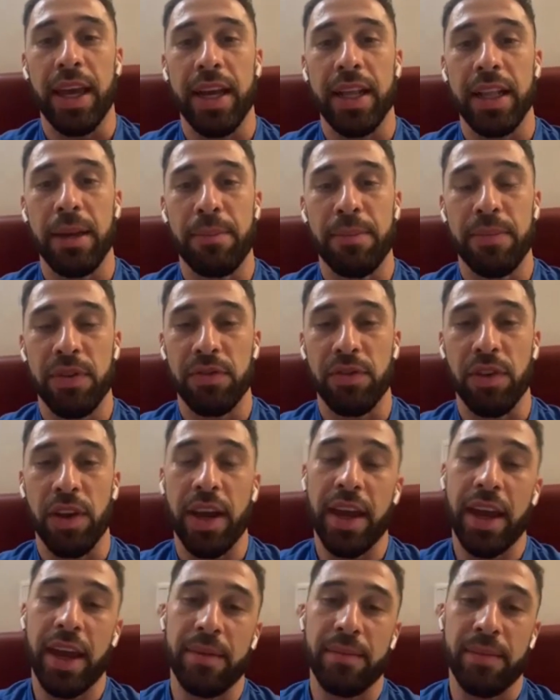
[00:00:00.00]
clips
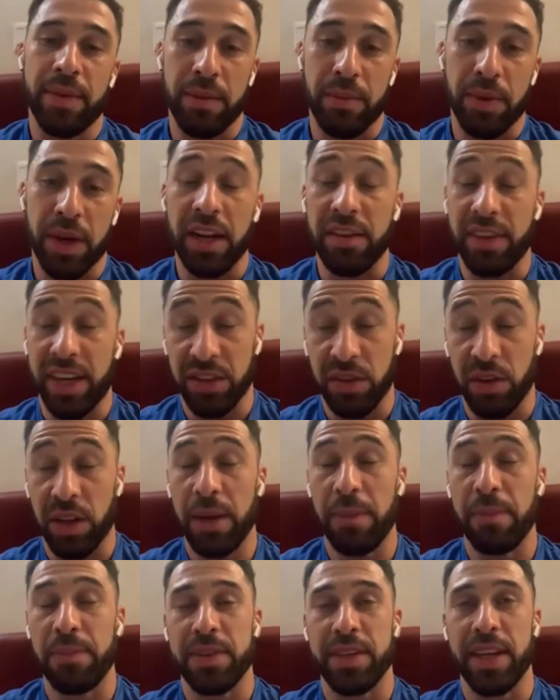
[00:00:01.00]
and the Burkina Faso
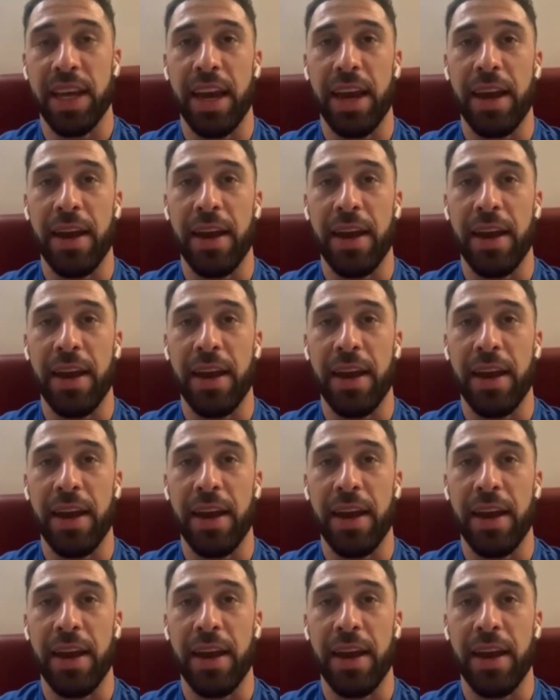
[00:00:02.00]
clips